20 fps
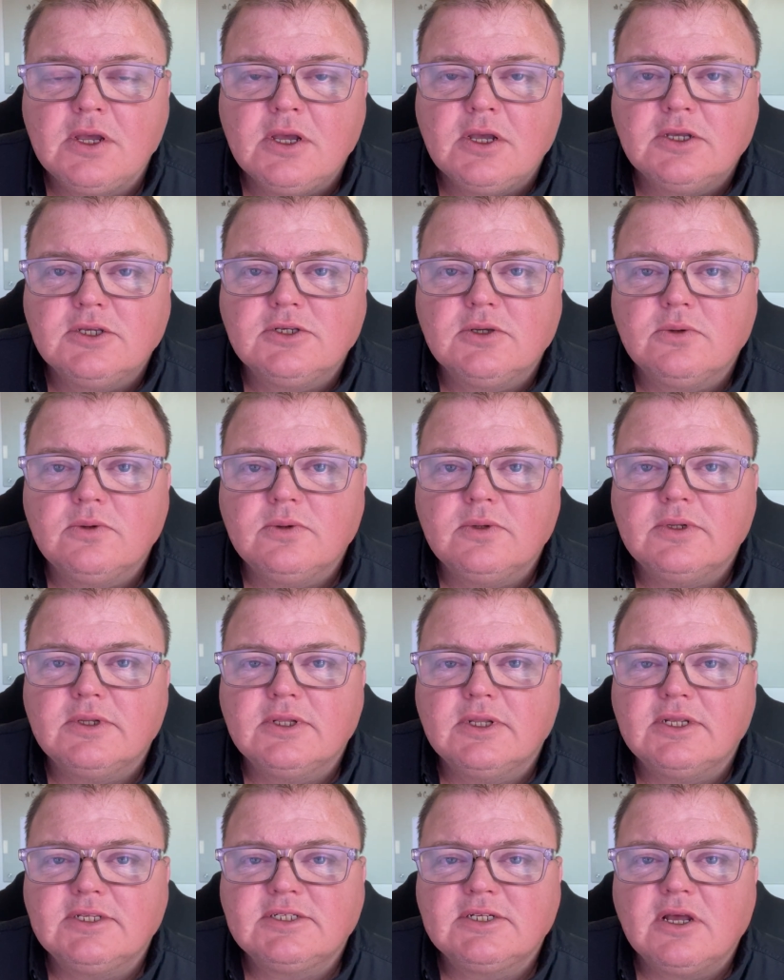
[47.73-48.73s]
So
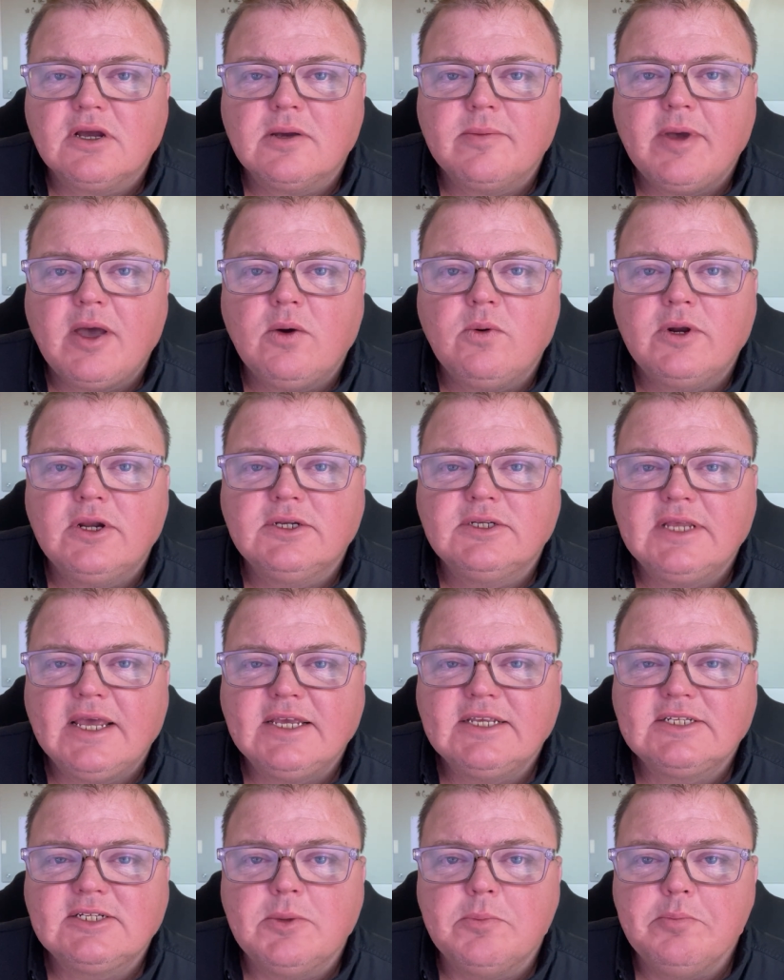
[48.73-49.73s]
let's talk about what it
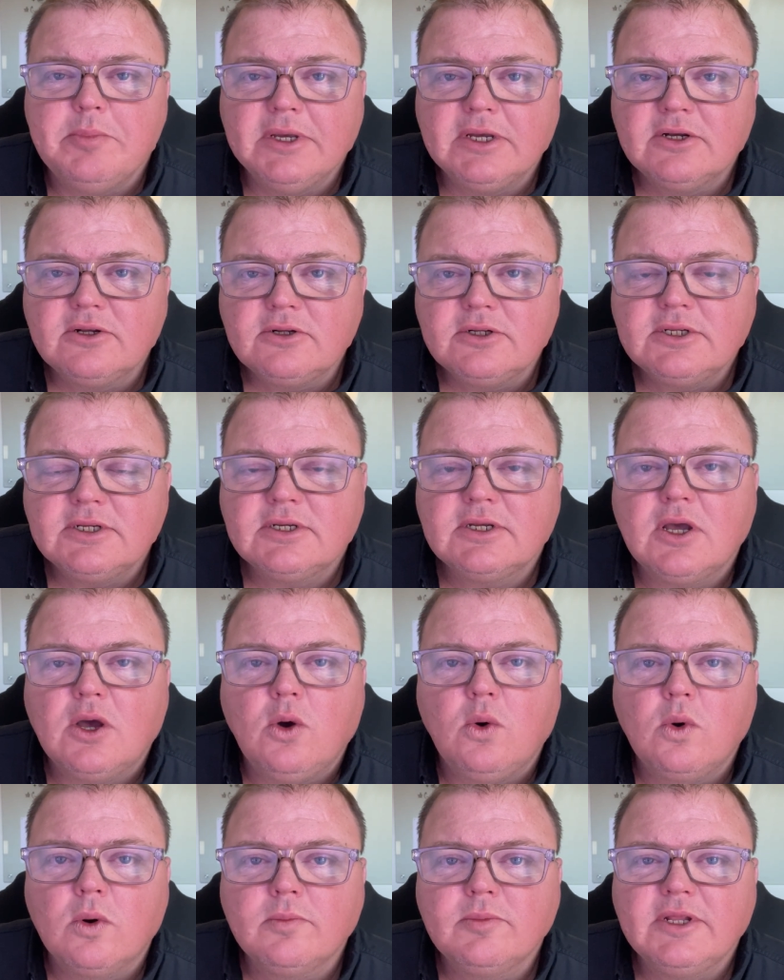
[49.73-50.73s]
takes to build a
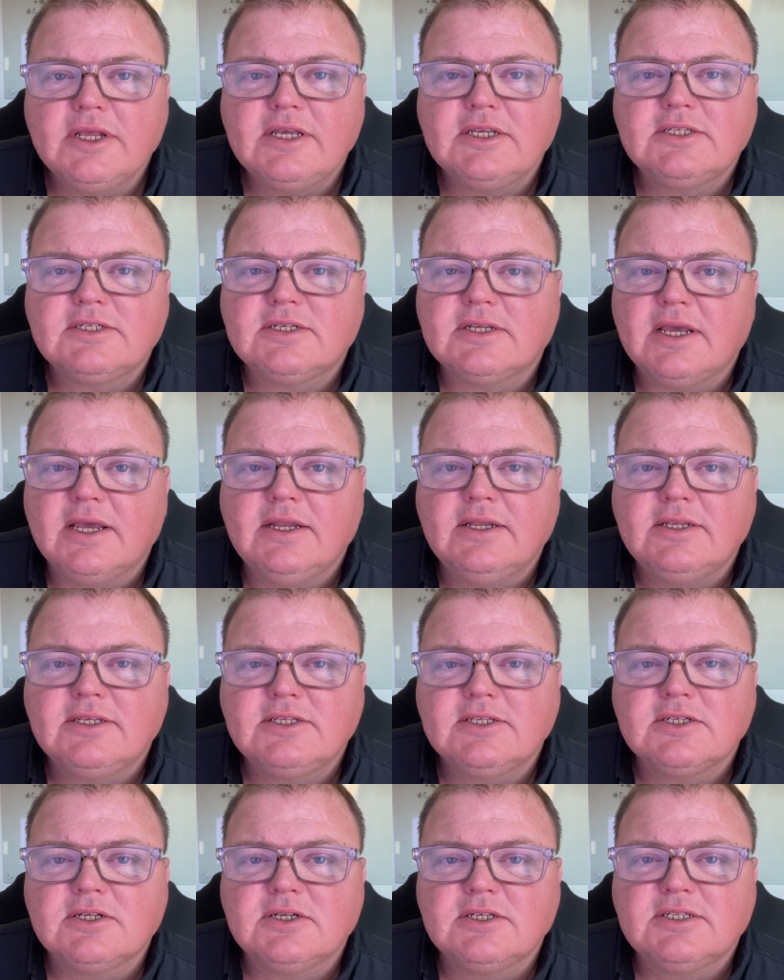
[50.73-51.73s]
warm list. And this
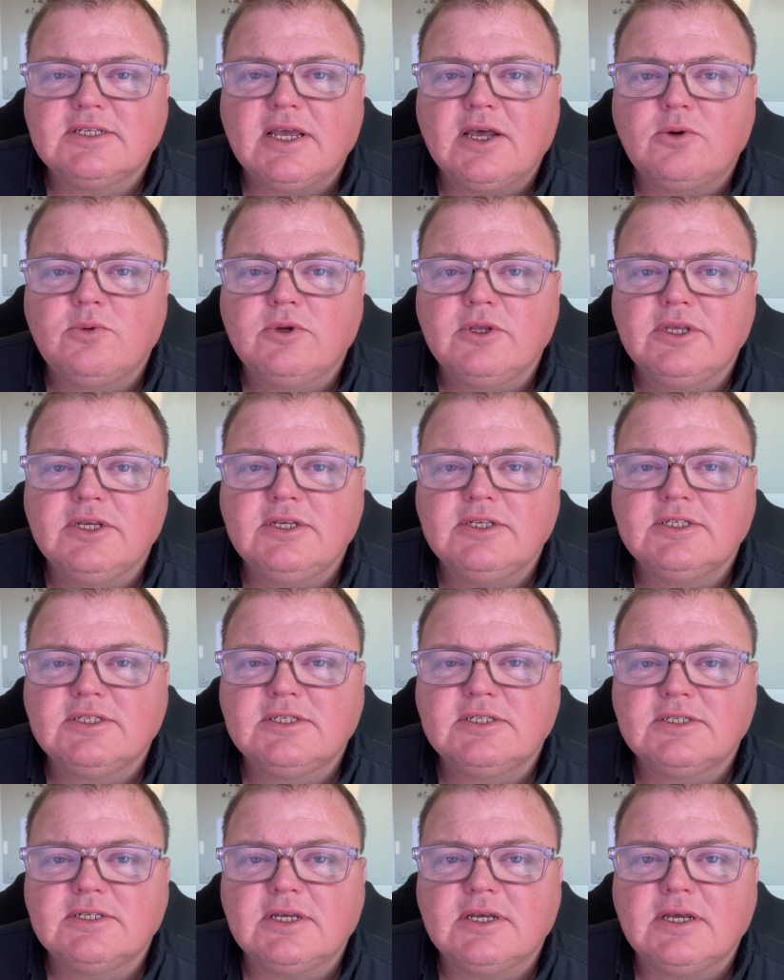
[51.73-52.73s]
is going to sound really
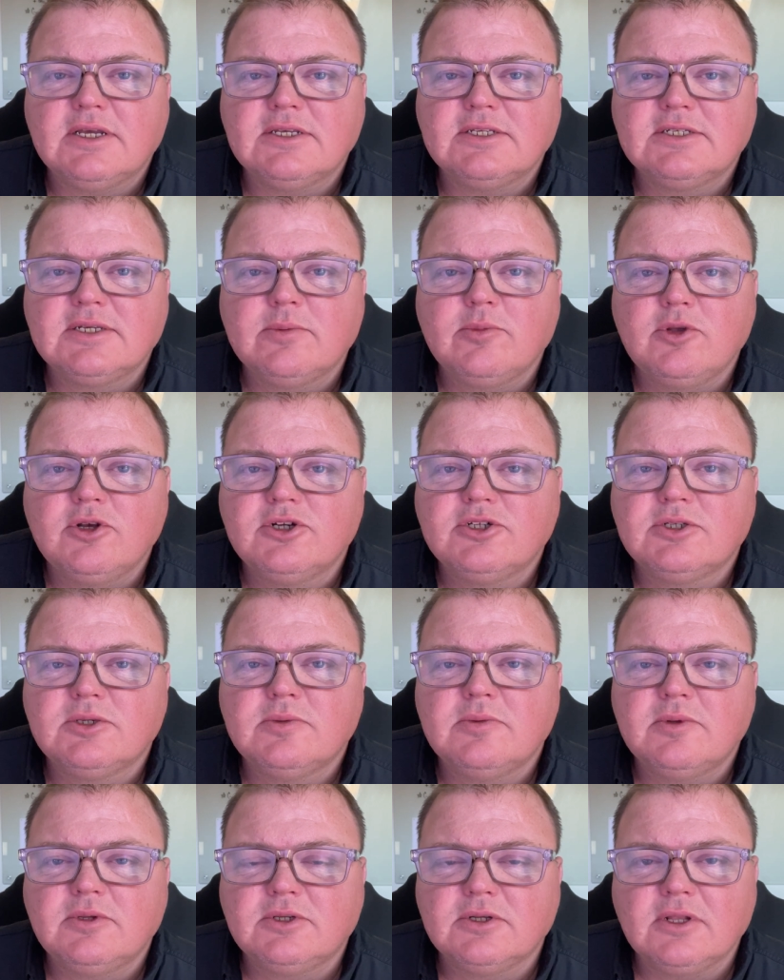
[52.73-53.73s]
similar
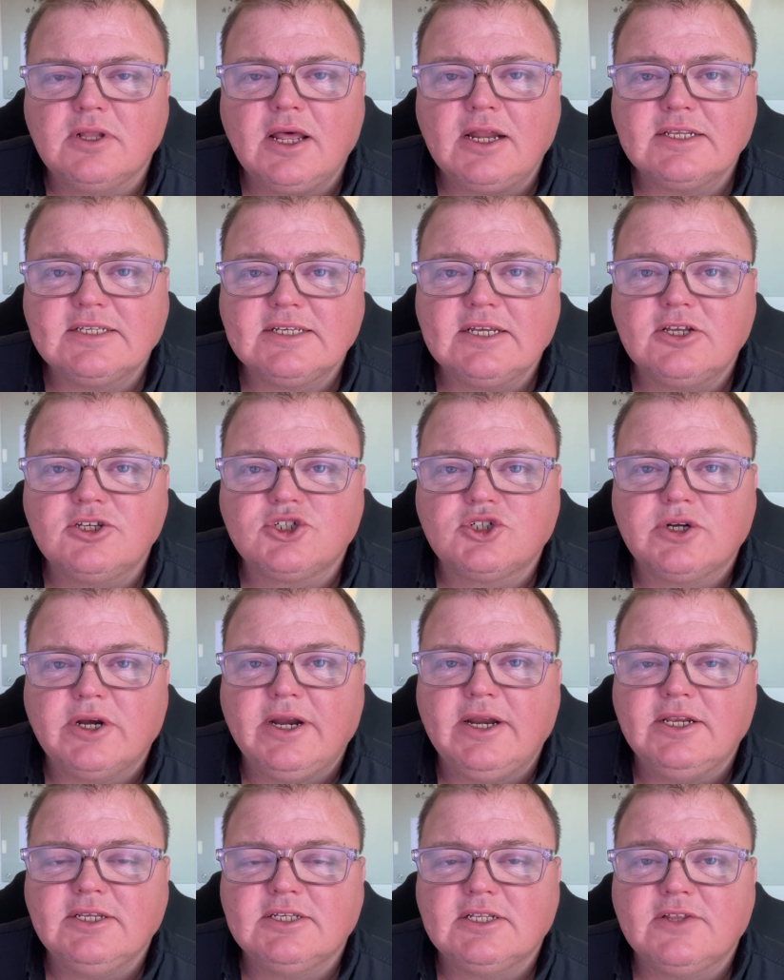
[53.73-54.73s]
to a lot of sales
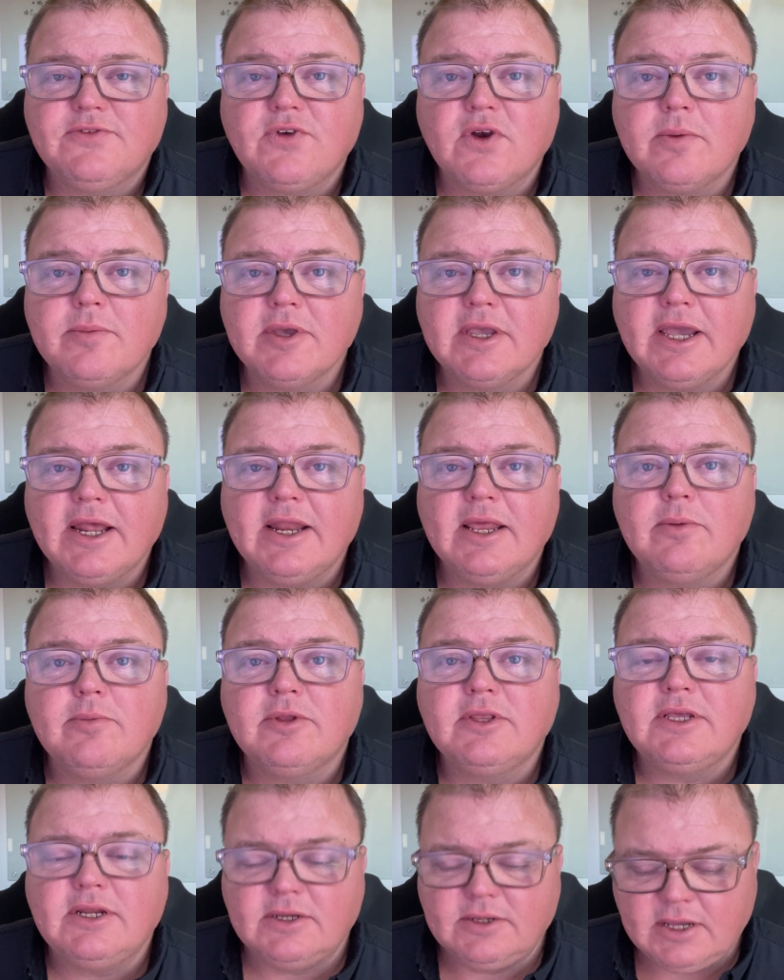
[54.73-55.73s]
trainings at the very beginning, but
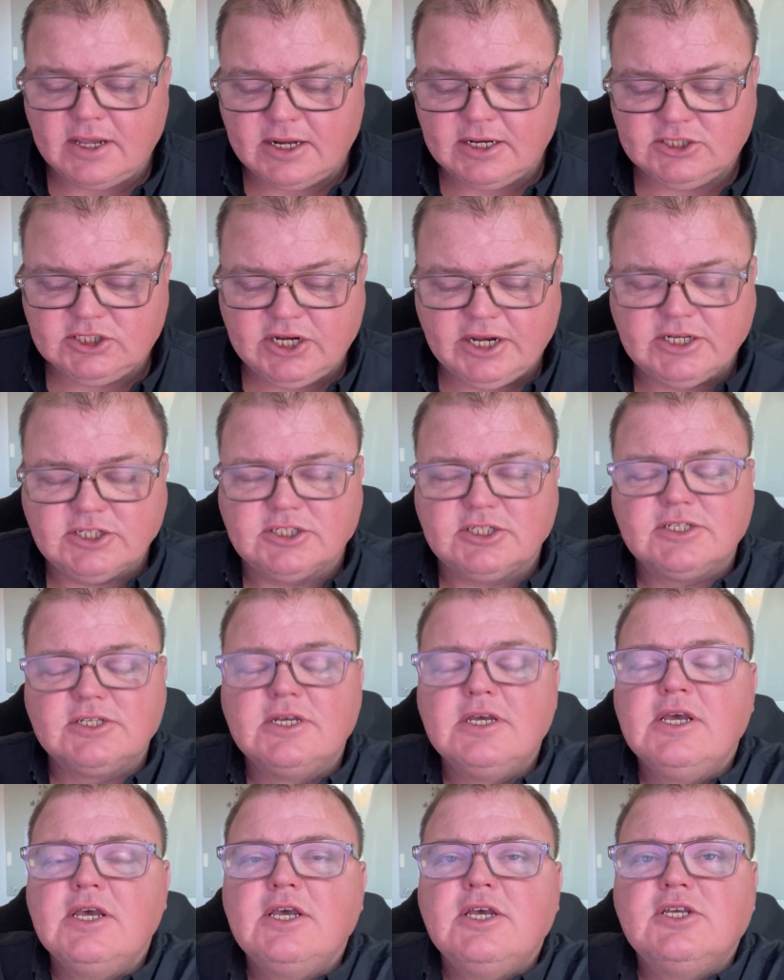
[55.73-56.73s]
then it kind of changes.
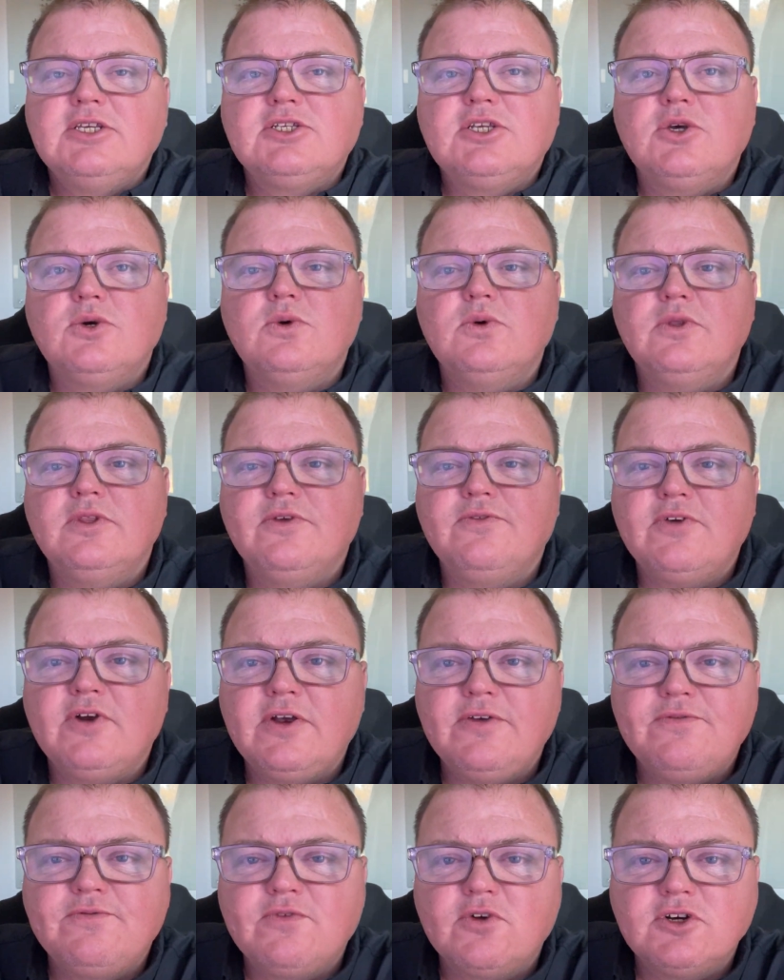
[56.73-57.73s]
So the very
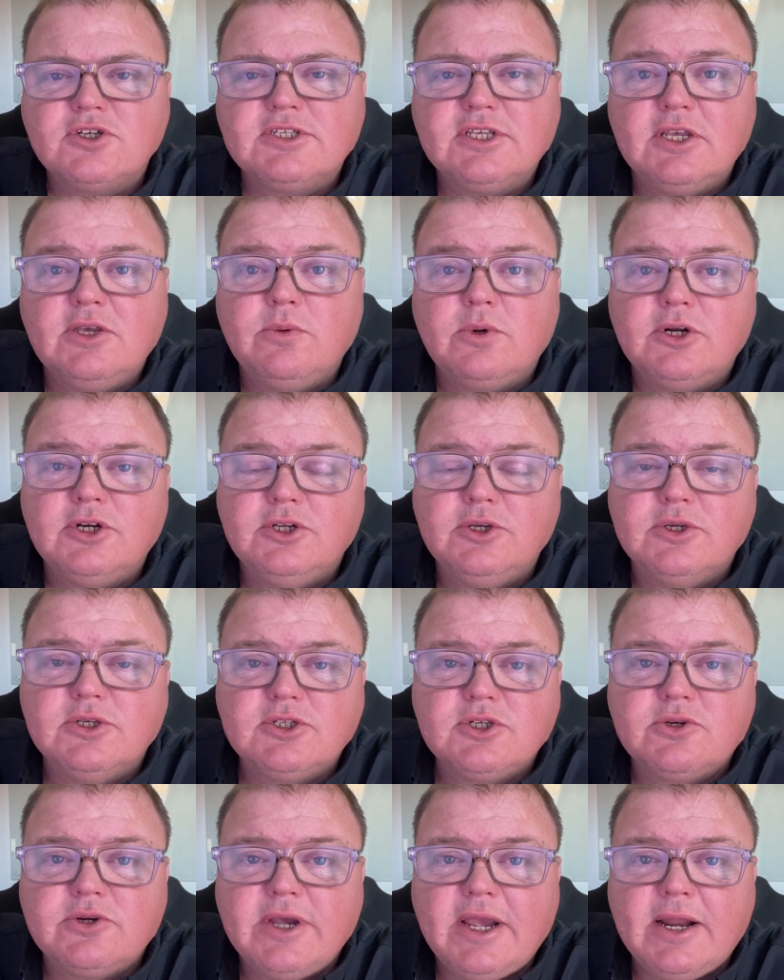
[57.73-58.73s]
first thing you want to do is
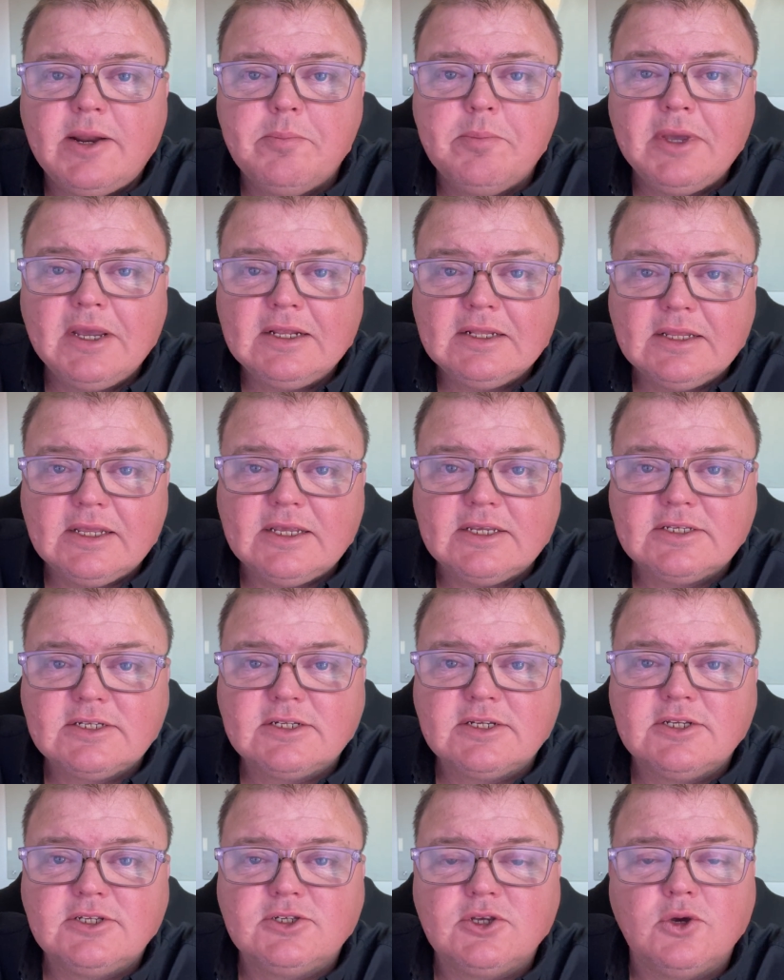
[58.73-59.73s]
create a big
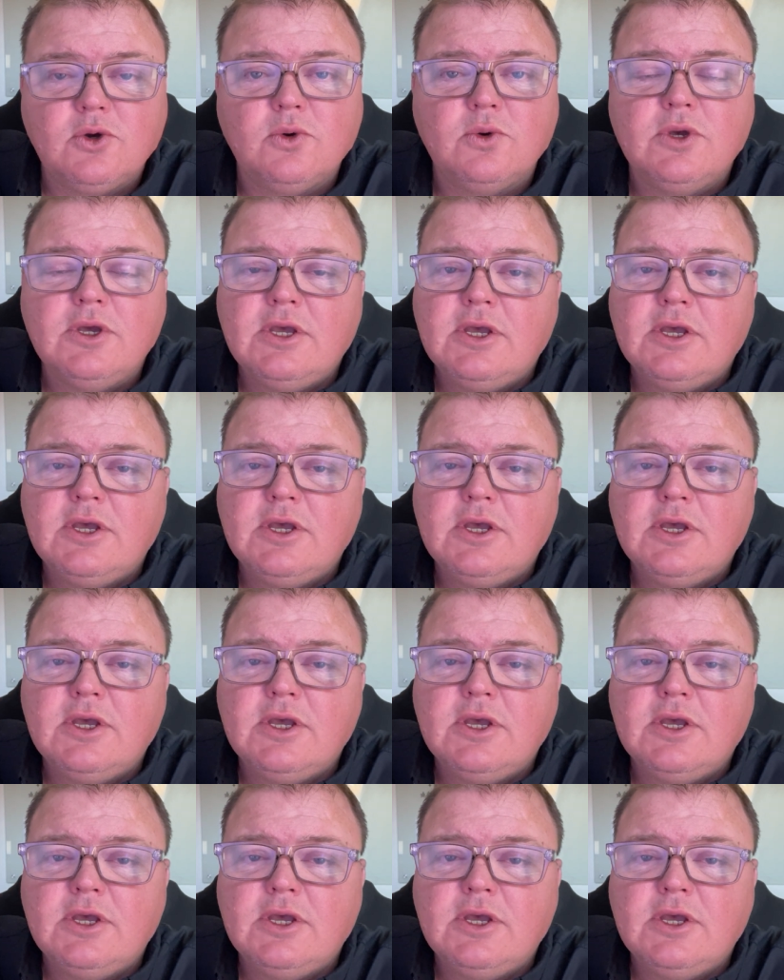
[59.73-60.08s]
list. So